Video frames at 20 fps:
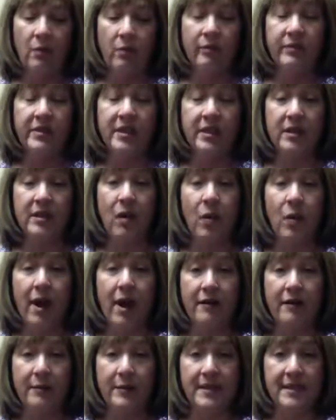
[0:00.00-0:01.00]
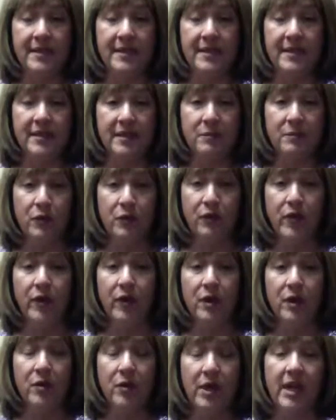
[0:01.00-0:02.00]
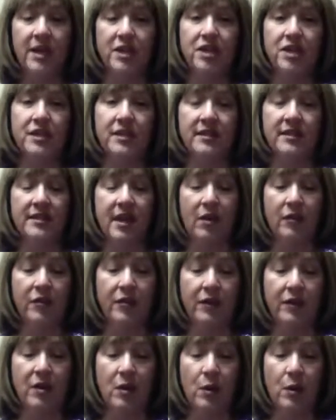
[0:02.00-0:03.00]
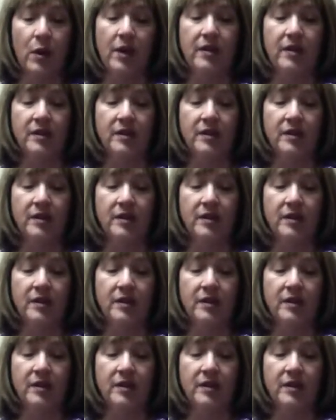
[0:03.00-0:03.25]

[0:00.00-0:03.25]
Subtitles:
did go out of business and move their location to South Dakota.